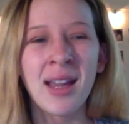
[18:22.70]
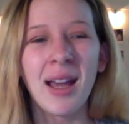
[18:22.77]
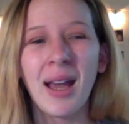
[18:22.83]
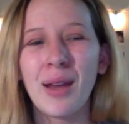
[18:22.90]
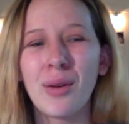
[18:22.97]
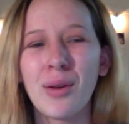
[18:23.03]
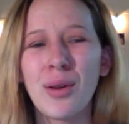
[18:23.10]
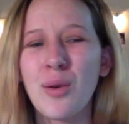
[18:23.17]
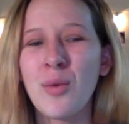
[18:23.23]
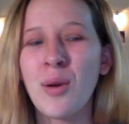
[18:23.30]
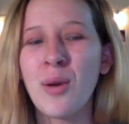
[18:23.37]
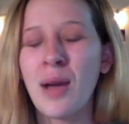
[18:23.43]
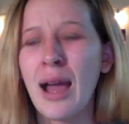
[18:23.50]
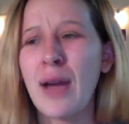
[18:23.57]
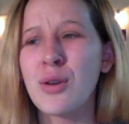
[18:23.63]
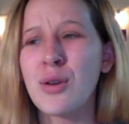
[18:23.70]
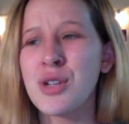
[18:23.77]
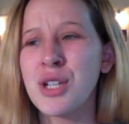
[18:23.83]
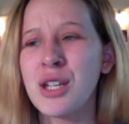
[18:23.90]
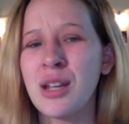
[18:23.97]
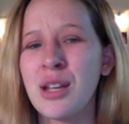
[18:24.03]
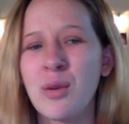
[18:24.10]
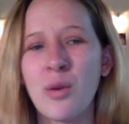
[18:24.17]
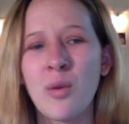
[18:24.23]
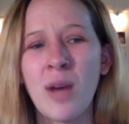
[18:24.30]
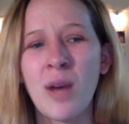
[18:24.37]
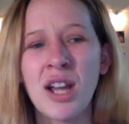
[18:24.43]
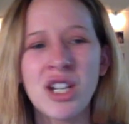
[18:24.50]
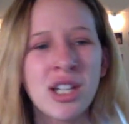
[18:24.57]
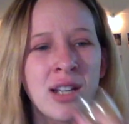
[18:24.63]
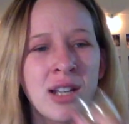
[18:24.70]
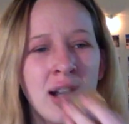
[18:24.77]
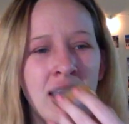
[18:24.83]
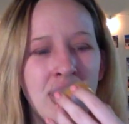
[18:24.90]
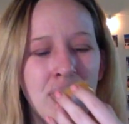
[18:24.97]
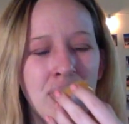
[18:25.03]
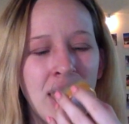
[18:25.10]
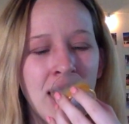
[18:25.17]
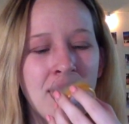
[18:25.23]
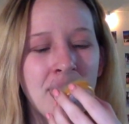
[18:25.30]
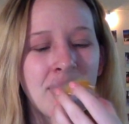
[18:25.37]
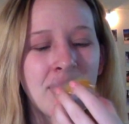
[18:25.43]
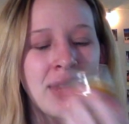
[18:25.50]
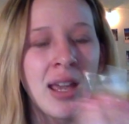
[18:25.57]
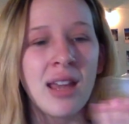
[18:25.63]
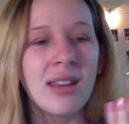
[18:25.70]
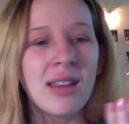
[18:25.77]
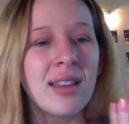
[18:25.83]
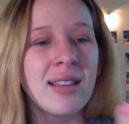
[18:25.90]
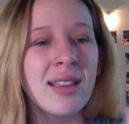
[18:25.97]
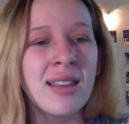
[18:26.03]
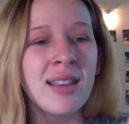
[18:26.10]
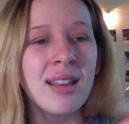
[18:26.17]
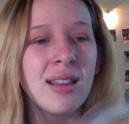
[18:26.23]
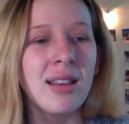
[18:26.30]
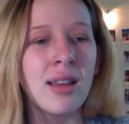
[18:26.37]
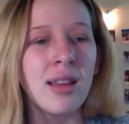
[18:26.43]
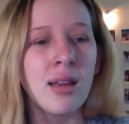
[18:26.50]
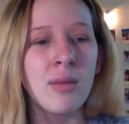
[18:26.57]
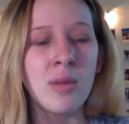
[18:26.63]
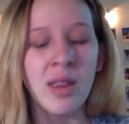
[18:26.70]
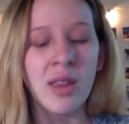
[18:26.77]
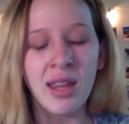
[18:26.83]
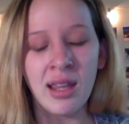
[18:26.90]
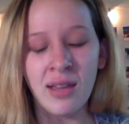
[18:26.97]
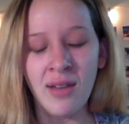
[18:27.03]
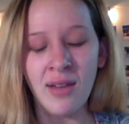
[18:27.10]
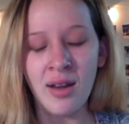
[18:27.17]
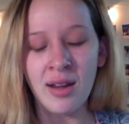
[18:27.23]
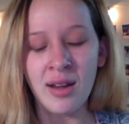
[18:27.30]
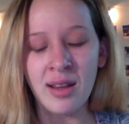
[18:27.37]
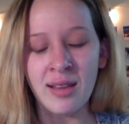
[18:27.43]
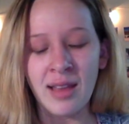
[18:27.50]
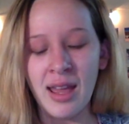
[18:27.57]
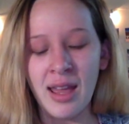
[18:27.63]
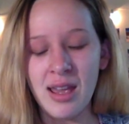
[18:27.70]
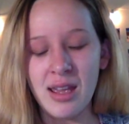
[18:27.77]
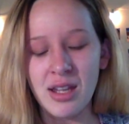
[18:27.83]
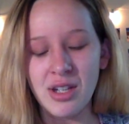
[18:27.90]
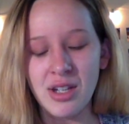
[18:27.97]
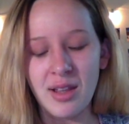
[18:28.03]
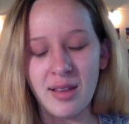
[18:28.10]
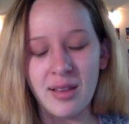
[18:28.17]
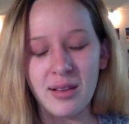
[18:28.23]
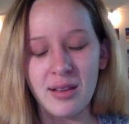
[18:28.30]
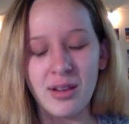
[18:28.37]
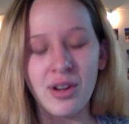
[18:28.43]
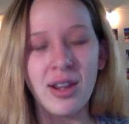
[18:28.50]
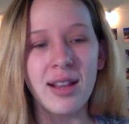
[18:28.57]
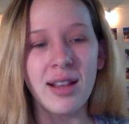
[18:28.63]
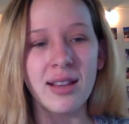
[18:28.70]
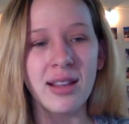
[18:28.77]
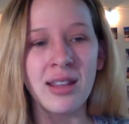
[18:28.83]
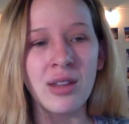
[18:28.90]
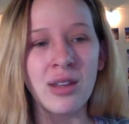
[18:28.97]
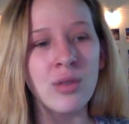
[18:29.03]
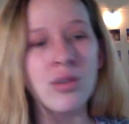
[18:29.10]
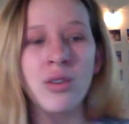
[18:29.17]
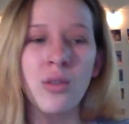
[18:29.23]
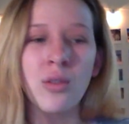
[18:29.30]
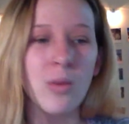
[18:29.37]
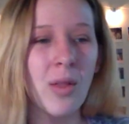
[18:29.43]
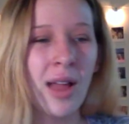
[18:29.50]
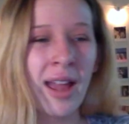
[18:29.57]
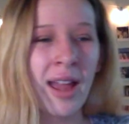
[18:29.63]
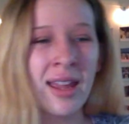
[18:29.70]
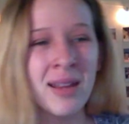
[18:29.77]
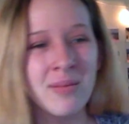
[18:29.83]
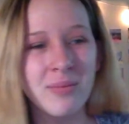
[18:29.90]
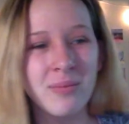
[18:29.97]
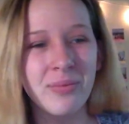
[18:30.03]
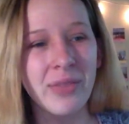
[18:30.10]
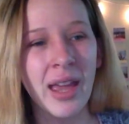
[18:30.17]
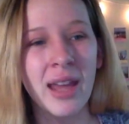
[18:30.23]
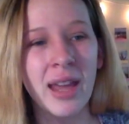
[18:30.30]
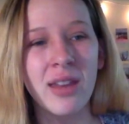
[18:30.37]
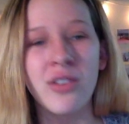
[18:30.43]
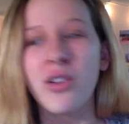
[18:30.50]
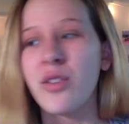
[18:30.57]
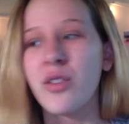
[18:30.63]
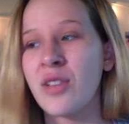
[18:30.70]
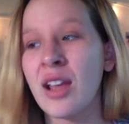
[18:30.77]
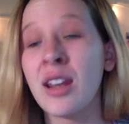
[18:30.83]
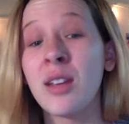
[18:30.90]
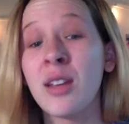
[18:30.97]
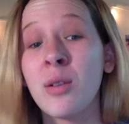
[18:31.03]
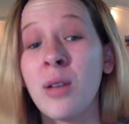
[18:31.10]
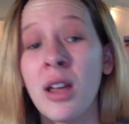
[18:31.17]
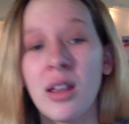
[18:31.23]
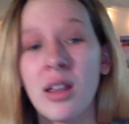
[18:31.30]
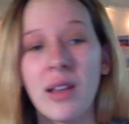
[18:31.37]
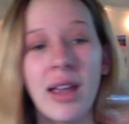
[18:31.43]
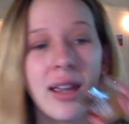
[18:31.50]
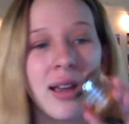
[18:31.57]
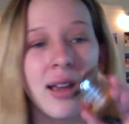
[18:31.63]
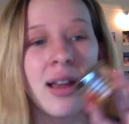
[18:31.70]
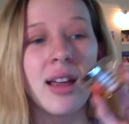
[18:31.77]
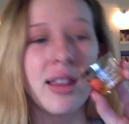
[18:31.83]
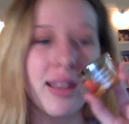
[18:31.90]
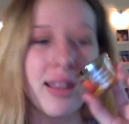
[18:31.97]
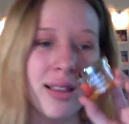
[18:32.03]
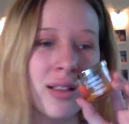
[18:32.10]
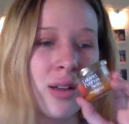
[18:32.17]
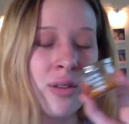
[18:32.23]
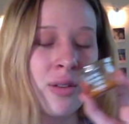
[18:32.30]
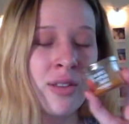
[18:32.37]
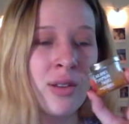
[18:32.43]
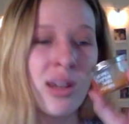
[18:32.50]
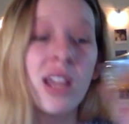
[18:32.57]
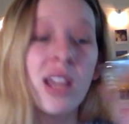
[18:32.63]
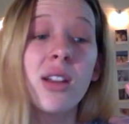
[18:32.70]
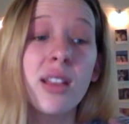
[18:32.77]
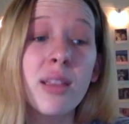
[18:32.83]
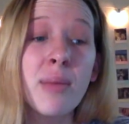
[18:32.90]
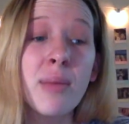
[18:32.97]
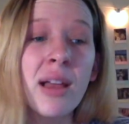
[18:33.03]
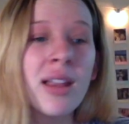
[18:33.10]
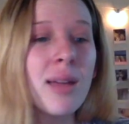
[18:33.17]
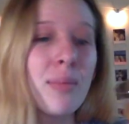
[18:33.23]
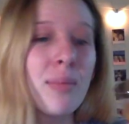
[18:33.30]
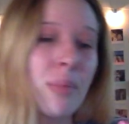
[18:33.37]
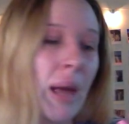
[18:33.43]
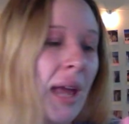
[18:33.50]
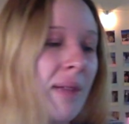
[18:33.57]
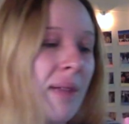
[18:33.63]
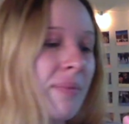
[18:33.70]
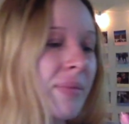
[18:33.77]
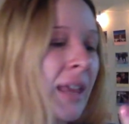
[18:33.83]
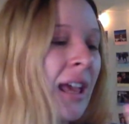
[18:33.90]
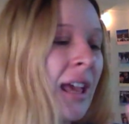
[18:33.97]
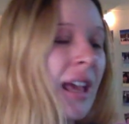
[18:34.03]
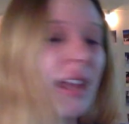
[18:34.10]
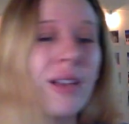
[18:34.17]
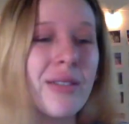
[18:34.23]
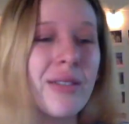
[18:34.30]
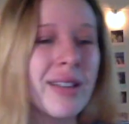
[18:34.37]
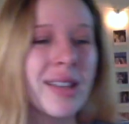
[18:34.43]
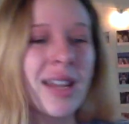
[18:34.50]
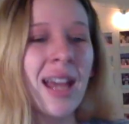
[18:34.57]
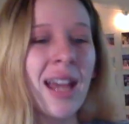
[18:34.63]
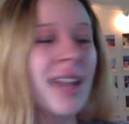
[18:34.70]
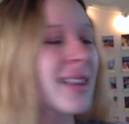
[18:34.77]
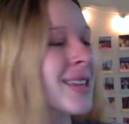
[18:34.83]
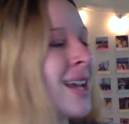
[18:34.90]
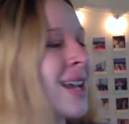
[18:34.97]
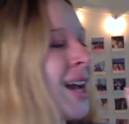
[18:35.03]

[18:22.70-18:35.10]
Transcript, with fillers: I don't know how she or why she got it, but this doesn't really give out any scent. It just creates a cute little light. And if you're standing like this close to it, you can smell it, but it was nice.